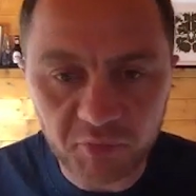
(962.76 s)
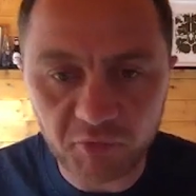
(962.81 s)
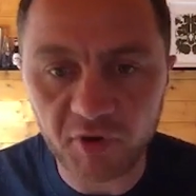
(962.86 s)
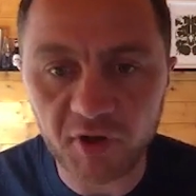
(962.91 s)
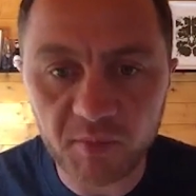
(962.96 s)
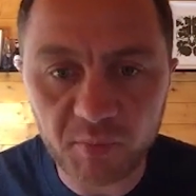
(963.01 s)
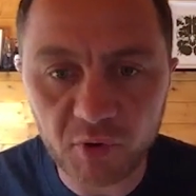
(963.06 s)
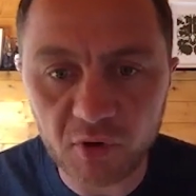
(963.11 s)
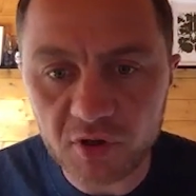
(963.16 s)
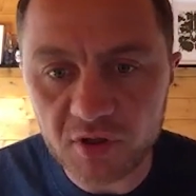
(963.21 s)
really
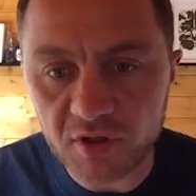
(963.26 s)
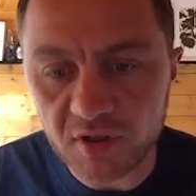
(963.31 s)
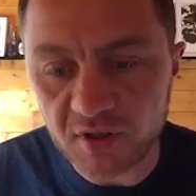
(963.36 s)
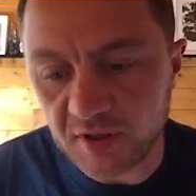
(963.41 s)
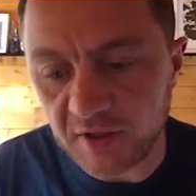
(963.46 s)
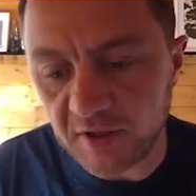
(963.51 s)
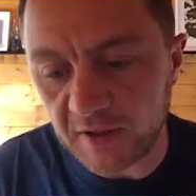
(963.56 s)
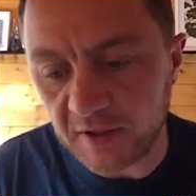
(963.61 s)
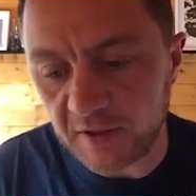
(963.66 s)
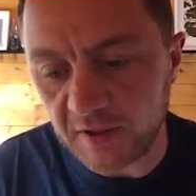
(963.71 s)
pushing
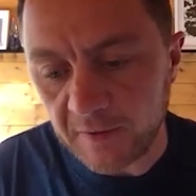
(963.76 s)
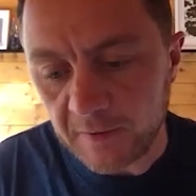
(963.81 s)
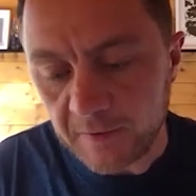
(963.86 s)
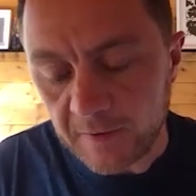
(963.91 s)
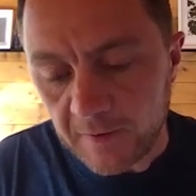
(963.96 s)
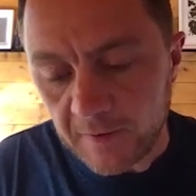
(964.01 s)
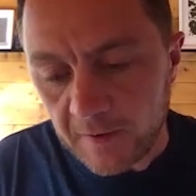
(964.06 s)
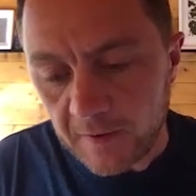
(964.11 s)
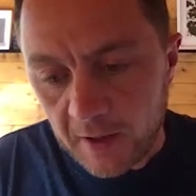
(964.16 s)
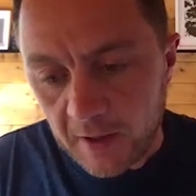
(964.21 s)
the
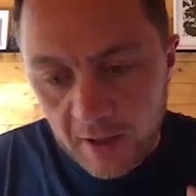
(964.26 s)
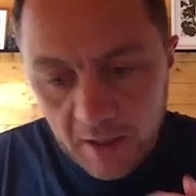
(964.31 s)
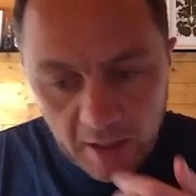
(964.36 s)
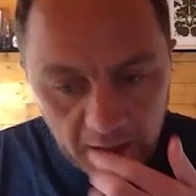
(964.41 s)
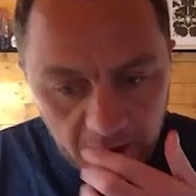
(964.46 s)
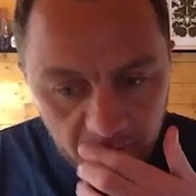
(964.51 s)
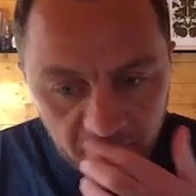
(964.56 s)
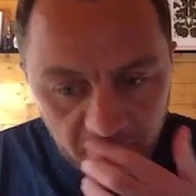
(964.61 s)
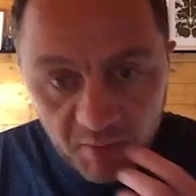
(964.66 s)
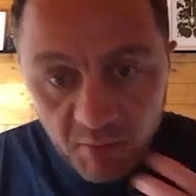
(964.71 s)

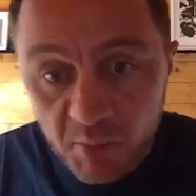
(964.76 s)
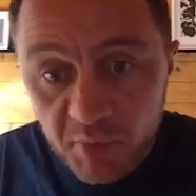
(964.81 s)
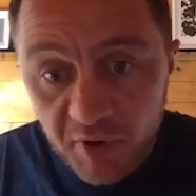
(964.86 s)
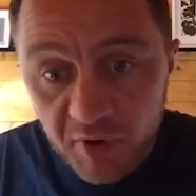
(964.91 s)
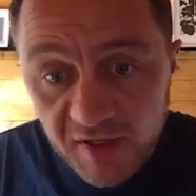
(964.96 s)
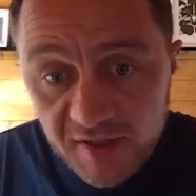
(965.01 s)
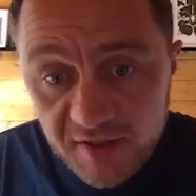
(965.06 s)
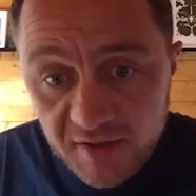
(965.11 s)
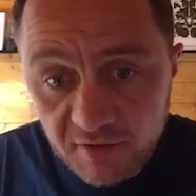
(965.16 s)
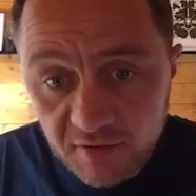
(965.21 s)
minimum
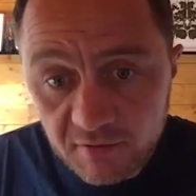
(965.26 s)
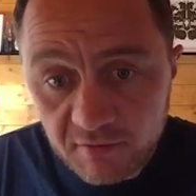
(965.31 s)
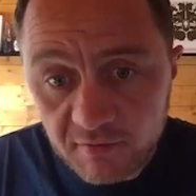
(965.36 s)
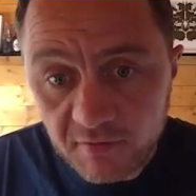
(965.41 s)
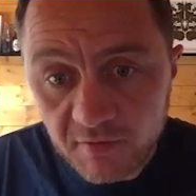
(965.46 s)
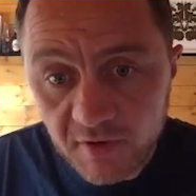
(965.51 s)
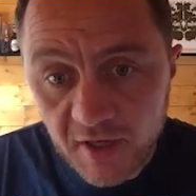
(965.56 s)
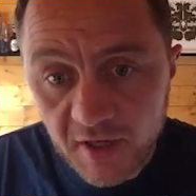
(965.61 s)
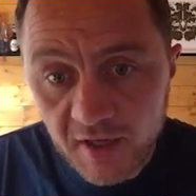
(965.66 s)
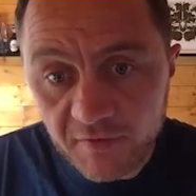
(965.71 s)
pricing
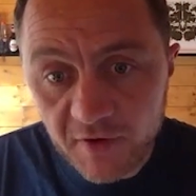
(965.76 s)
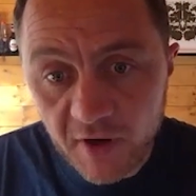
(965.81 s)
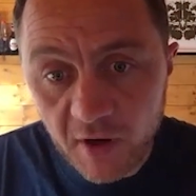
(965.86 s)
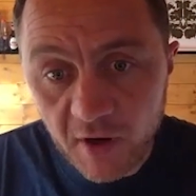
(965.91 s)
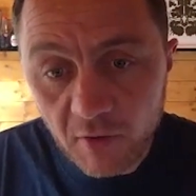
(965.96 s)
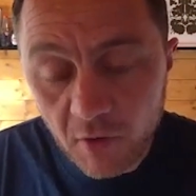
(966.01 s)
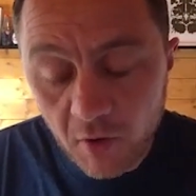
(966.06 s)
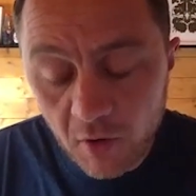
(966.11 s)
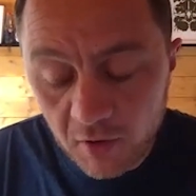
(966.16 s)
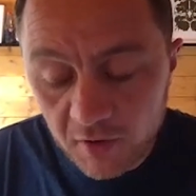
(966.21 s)
for
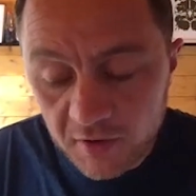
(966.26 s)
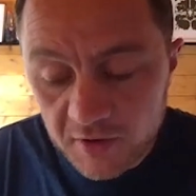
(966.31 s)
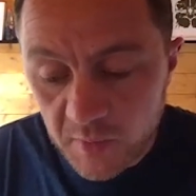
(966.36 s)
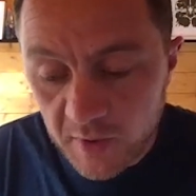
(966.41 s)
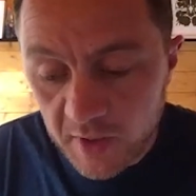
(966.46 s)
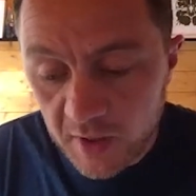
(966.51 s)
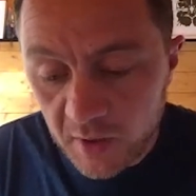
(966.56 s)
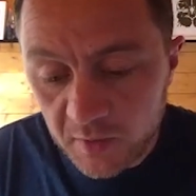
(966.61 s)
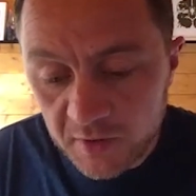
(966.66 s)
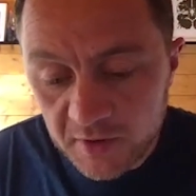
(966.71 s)
alcohol as
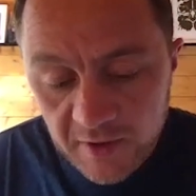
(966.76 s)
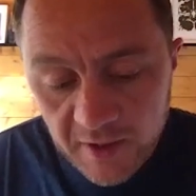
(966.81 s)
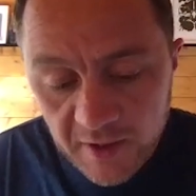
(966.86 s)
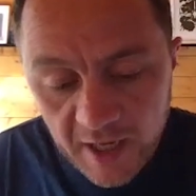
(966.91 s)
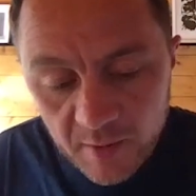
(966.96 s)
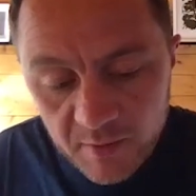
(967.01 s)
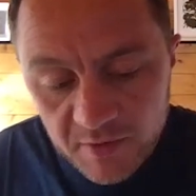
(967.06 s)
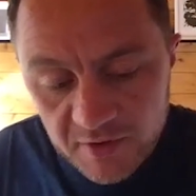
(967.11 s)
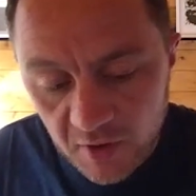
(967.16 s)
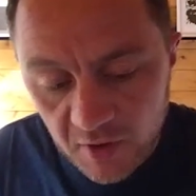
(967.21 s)
well. And
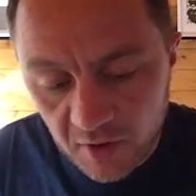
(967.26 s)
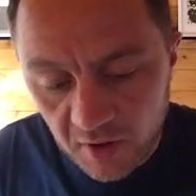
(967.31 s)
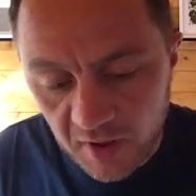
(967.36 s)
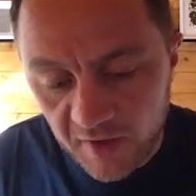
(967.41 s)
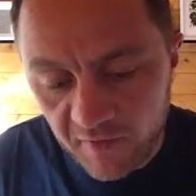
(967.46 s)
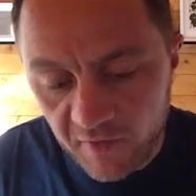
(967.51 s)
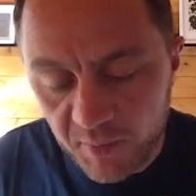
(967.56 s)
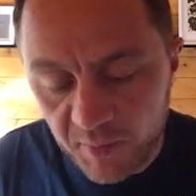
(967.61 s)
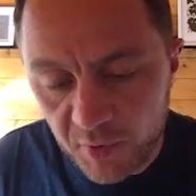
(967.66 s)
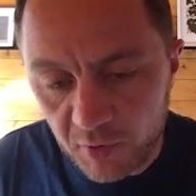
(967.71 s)
I was down in
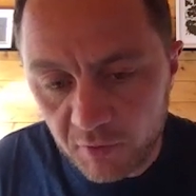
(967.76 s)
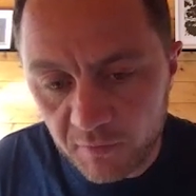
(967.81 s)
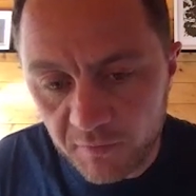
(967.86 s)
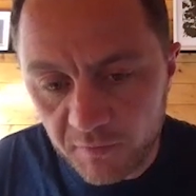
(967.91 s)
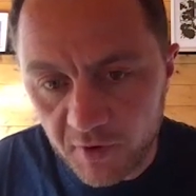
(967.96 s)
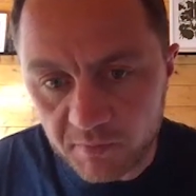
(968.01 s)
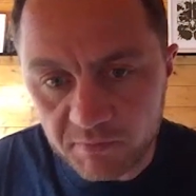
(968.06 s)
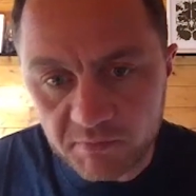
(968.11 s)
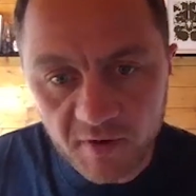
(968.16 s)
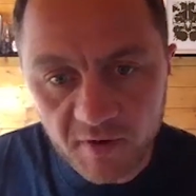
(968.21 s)
Liverpool
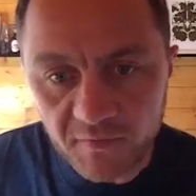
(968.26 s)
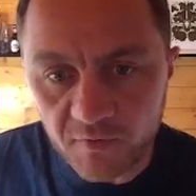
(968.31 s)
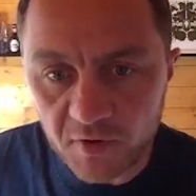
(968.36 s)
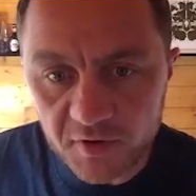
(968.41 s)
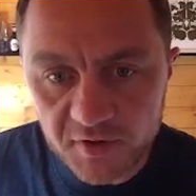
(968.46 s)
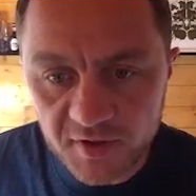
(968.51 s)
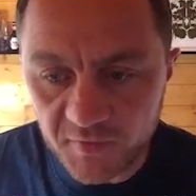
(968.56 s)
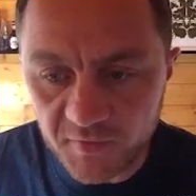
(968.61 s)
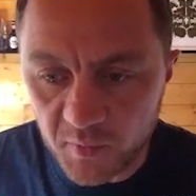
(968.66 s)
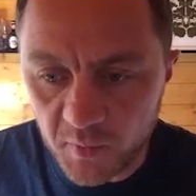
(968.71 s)
for my
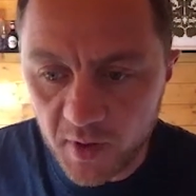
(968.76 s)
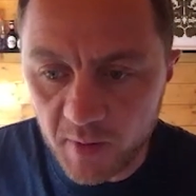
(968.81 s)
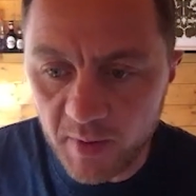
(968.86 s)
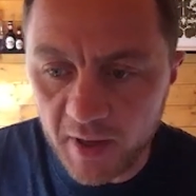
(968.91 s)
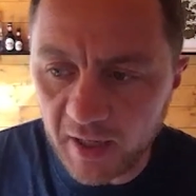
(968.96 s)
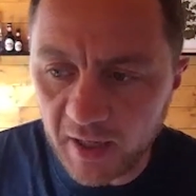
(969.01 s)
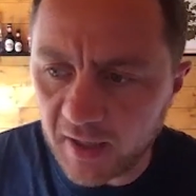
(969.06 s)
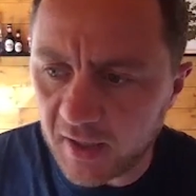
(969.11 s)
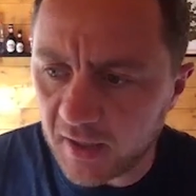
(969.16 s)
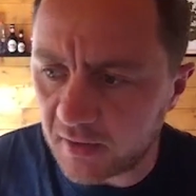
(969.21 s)
40th way
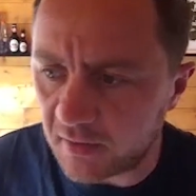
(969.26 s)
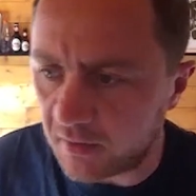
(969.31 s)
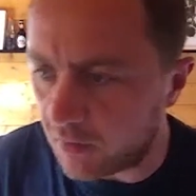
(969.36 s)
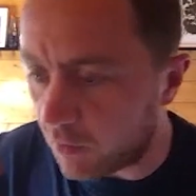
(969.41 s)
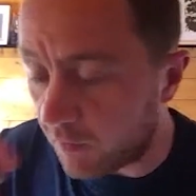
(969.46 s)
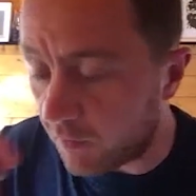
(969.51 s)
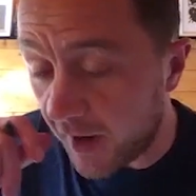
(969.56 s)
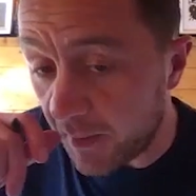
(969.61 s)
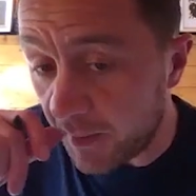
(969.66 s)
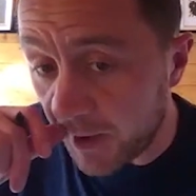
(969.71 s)
back in
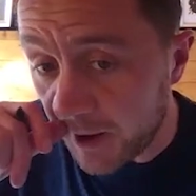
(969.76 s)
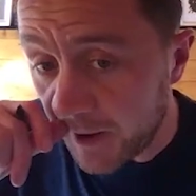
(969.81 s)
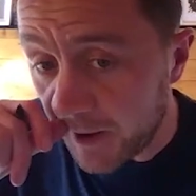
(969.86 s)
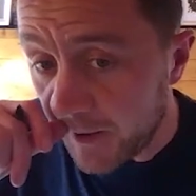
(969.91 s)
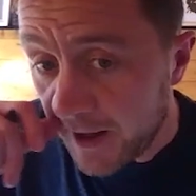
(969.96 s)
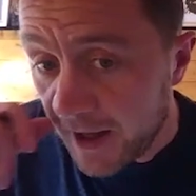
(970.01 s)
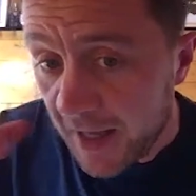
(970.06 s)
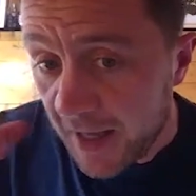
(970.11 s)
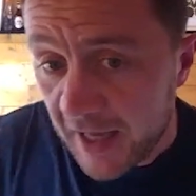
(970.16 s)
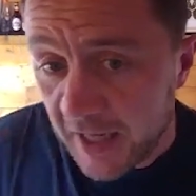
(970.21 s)
November,
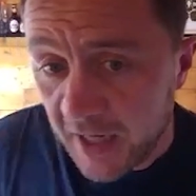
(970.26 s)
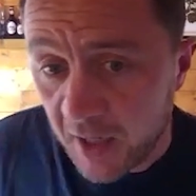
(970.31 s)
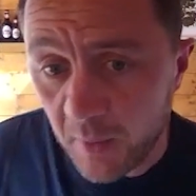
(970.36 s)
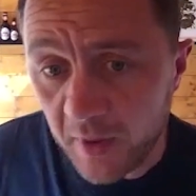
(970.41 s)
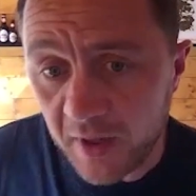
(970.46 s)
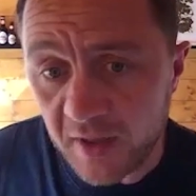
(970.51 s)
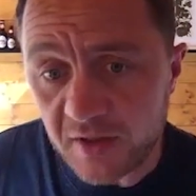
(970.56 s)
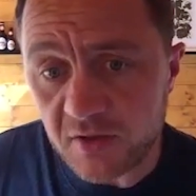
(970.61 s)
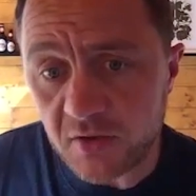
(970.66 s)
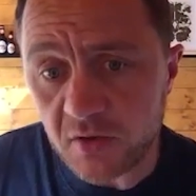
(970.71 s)
and I
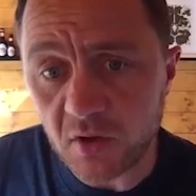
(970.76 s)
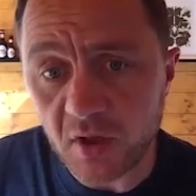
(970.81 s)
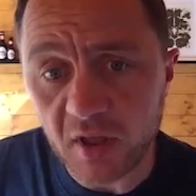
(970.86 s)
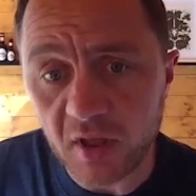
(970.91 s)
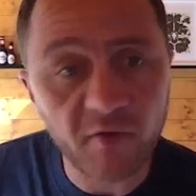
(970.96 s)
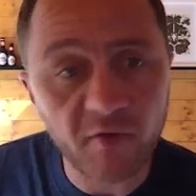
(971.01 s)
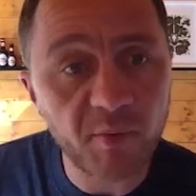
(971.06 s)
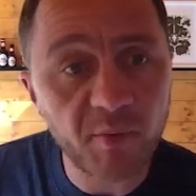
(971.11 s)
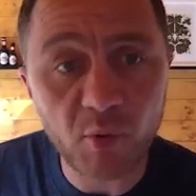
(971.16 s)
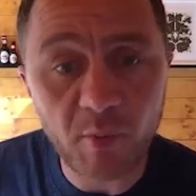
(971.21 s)
went to a
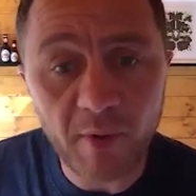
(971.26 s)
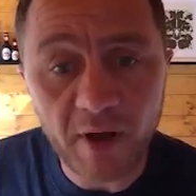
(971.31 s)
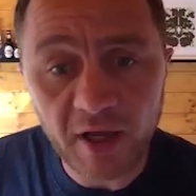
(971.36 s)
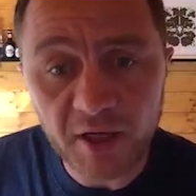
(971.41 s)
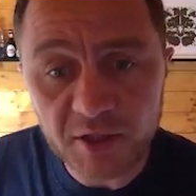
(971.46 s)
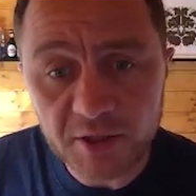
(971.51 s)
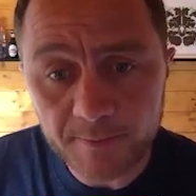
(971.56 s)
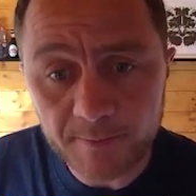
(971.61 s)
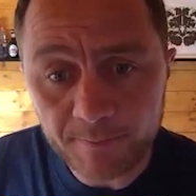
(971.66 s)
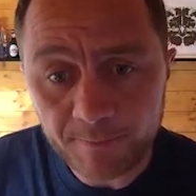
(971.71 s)
Liverpool
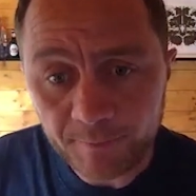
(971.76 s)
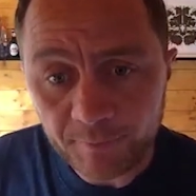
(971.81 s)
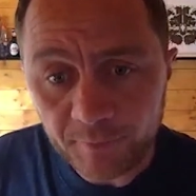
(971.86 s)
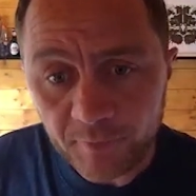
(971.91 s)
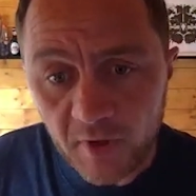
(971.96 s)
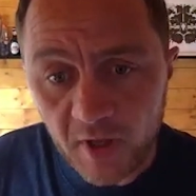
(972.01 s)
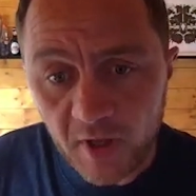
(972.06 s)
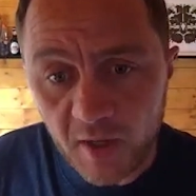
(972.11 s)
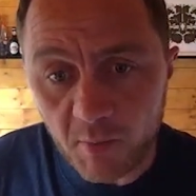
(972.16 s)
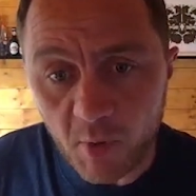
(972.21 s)
match,
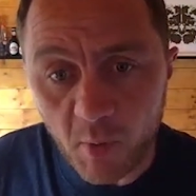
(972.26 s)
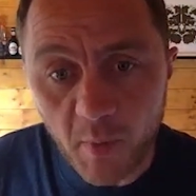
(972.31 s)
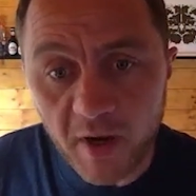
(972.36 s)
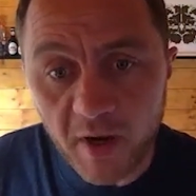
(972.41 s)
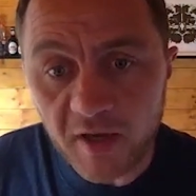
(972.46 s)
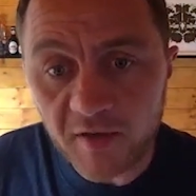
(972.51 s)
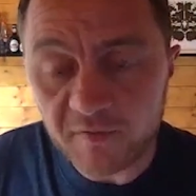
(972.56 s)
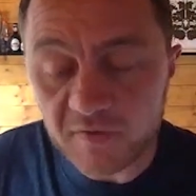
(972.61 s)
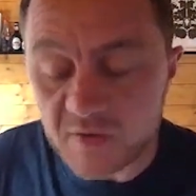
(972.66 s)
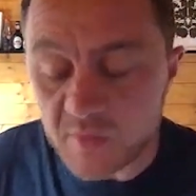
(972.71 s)
my
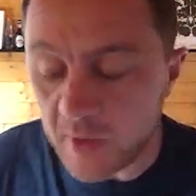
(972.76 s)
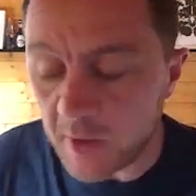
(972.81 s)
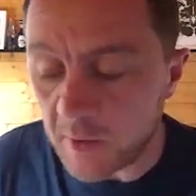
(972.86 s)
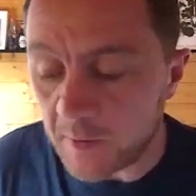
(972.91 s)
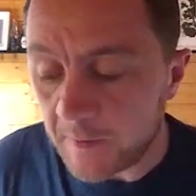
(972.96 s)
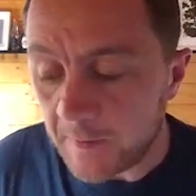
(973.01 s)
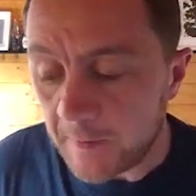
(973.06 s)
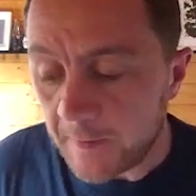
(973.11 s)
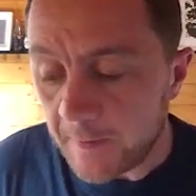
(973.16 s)
wife as well.